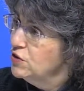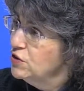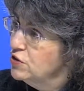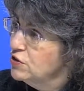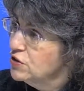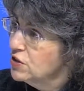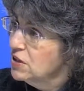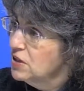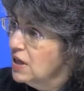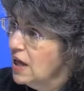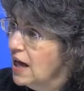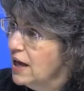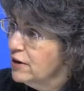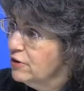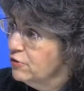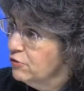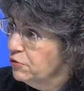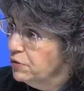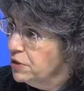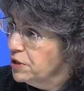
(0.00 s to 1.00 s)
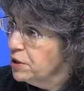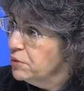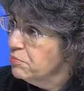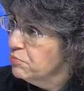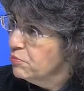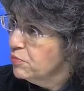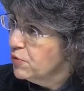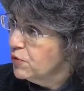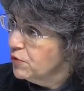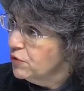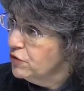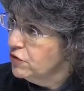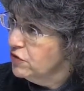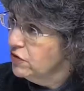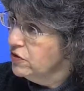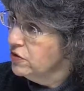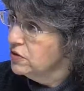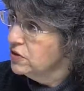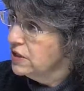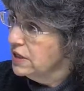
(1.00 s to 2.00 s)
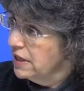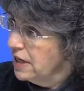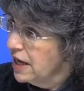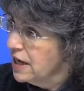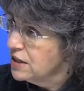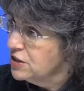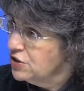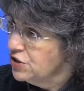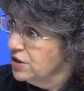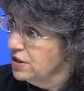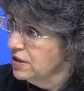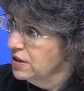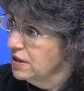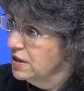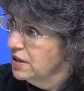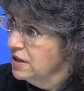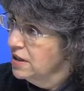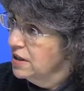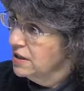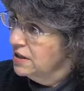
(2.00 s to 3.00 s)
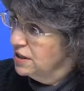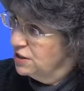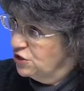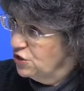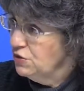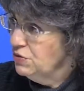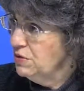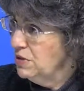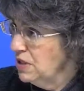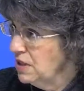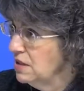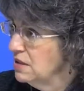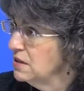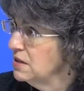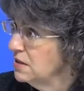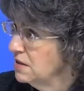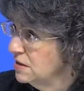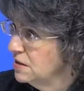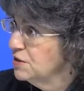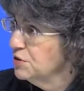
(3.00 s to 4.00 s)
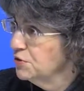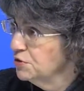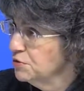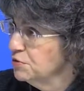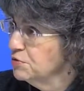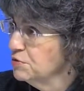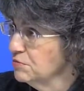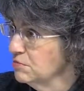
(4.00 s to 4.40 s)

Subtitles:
there's a lot of really personal connection that you need to